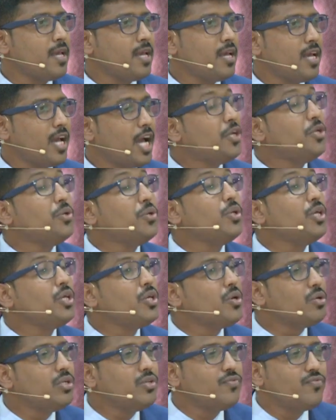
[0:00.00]
And during
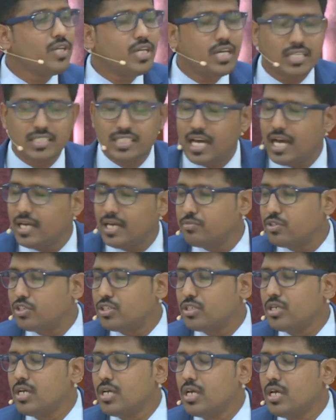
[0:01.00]
your difficult times,
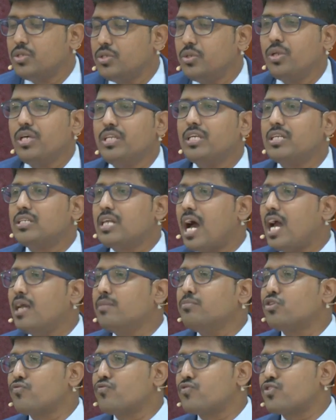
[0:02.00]
during the
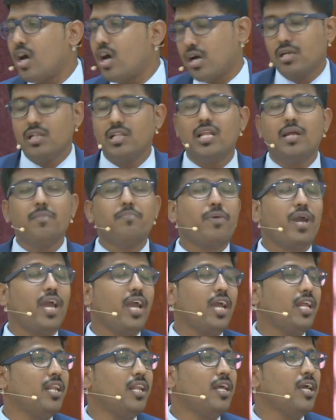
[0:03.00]
times of struggle and
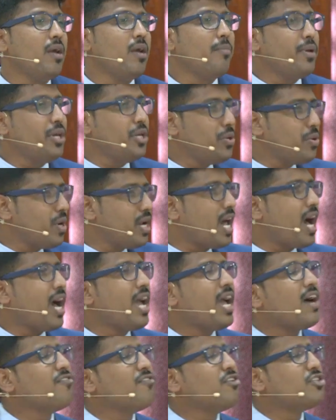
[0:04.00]
pain, may you and I
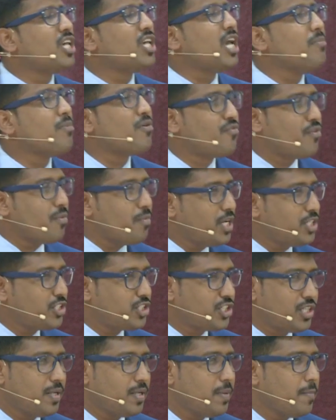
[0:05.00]
have the same affirmation.